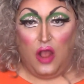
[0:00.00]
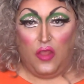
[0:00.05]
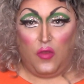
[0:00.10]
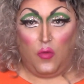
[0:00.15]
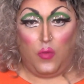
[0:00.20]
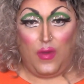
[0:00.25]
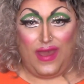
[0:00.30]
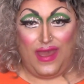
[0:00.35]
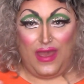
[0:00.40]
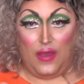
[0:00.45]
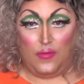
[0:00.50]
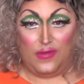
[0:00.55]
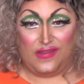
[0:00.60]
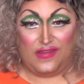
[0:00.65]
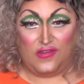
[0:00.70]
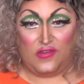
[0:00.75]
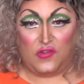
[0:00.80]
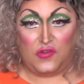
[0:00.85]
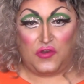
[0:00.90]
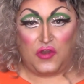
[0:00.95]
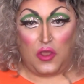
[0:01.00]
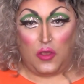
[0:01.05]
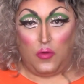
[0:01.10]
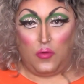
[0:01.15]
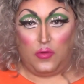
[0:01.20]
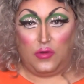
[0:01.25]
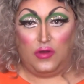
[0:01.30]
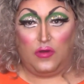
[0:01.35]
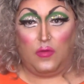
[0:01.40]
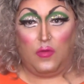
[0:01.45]
The way it was
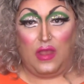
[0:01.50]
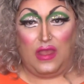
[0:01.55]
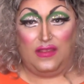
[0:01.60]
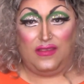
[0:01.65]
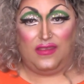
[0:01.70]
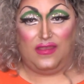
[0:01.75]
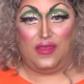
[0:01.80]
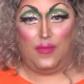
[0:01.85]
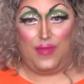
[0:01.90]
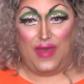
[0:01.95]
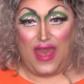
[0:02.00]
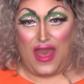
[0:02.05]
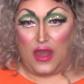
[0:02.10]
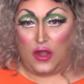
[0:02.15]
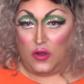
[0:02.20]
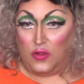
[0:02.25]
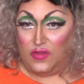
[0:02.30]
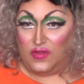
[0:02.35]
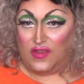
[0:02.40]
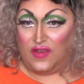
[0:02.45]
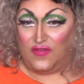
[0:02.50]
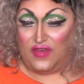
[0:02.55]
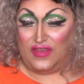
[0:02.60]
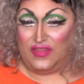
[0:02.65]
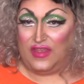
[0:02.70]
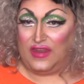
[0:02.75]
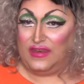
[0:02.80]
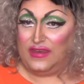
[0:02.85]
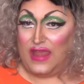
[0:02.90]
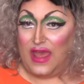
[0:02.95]
stoned into the patterns of like
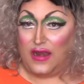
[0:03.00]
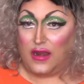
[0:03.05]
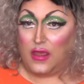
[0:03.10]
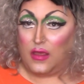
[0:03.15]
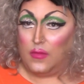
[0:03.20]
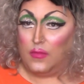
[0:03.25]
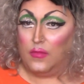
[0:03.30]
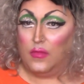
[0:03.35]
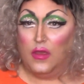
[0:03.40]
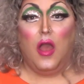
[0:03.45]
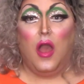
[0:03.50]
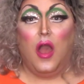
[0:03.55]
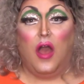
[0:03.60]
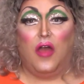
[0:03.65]
the denim.